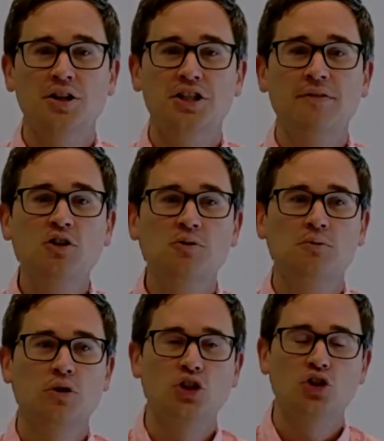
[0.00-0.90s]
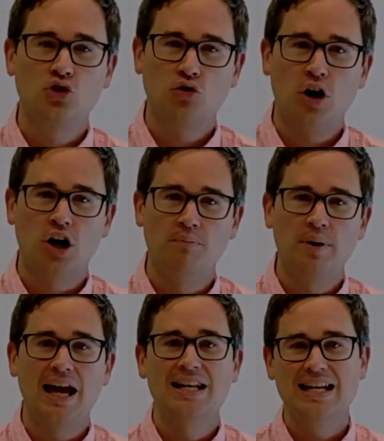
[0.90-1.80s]
the difference between Trump
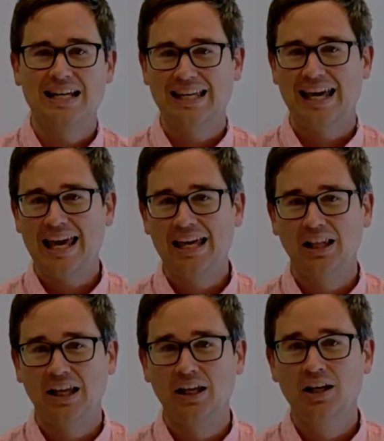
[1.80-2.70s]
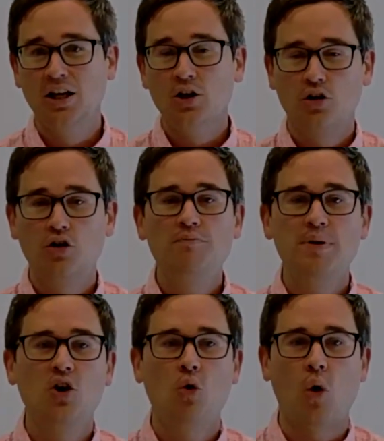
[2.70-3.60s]
and Nikki Haley could
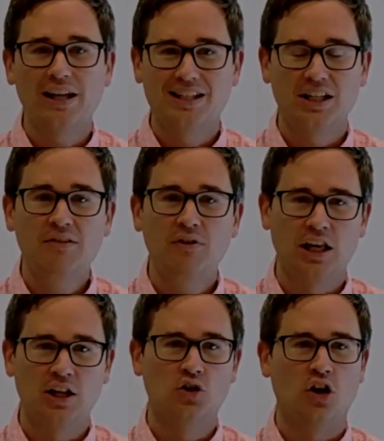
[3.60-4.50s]
be quite significant in